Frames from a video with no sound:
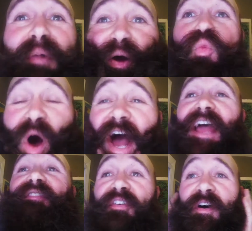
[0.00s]

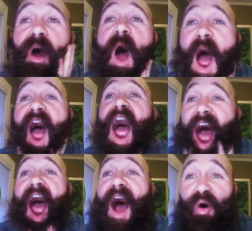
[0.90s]
wife
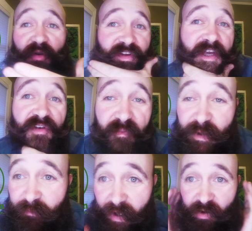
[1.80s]
always tells
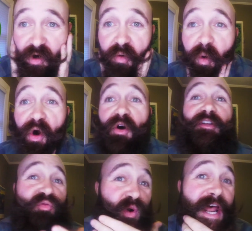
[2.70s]
me about jojoba oil
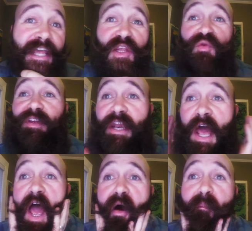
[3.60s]
is when I use it,
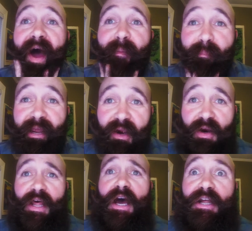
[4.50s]
my
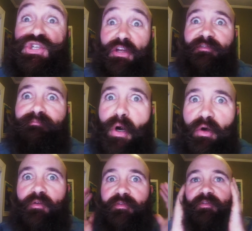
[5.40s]
beard just
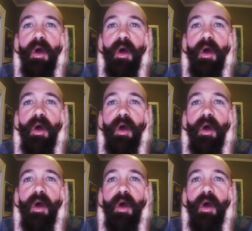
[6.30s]
sparkles.